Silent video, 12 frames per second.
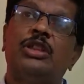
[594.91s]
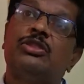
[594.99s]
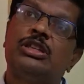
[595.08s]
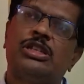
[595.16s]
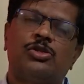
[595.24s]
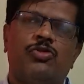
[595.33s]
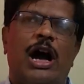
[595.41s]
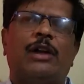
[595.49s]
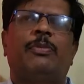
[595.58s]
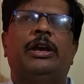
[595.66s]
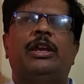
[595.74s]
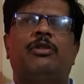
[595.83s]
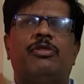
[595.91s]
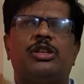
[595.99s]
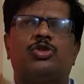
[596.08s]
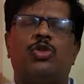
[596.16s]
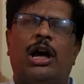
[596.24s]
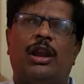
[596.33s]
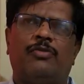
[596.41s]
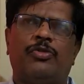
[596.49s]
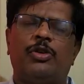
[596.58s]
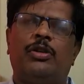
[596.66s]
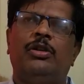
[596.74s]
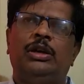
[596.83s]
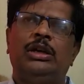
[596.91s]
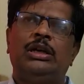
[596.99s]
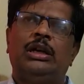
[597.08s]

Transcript: This is what my request to all of you.